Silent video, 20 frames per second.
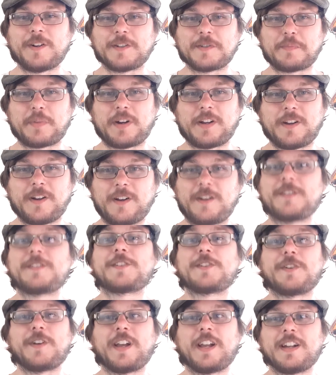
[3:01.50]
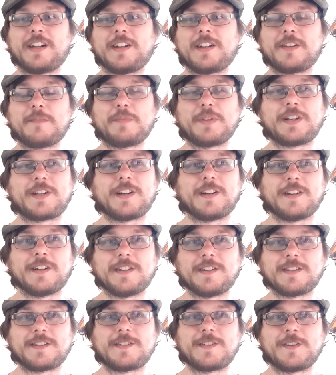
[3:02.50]
probably also hated it
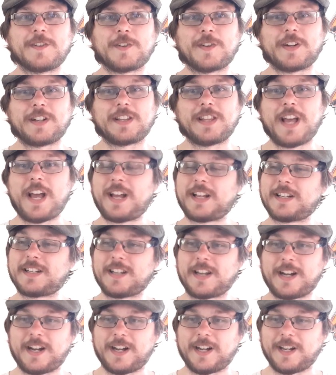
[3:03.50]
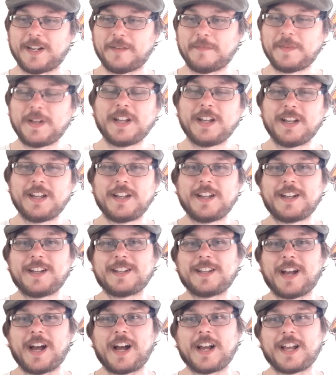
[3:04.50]
because during that time
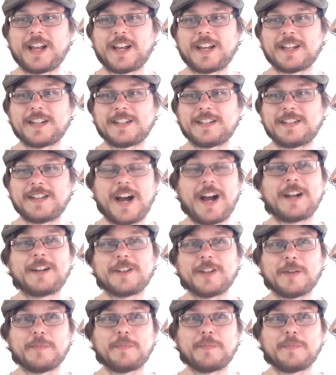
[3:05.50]
I had dial-up